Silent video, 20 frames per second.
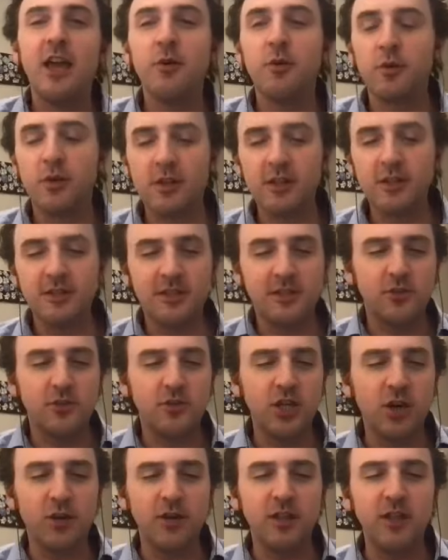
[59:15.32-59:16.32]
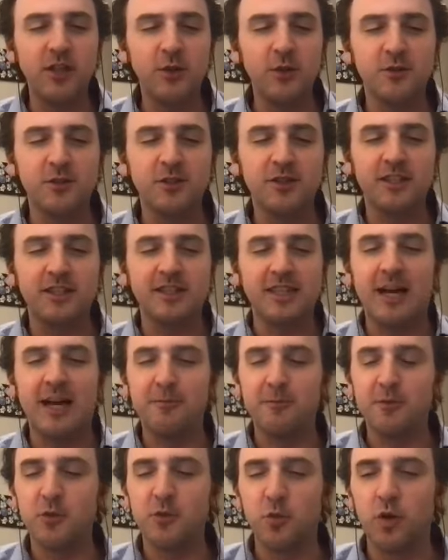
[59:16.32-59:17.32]
because Jerry Lee Lewis is the
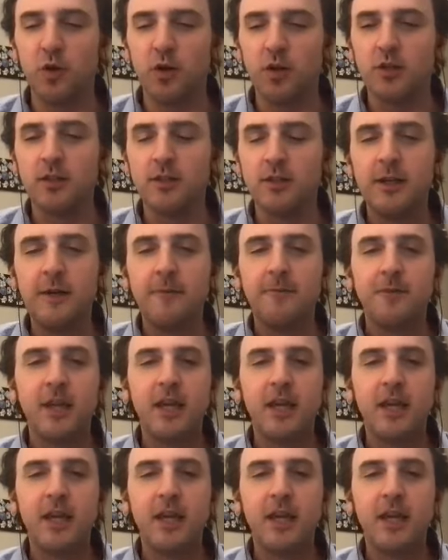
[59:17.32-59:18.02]
top of the world,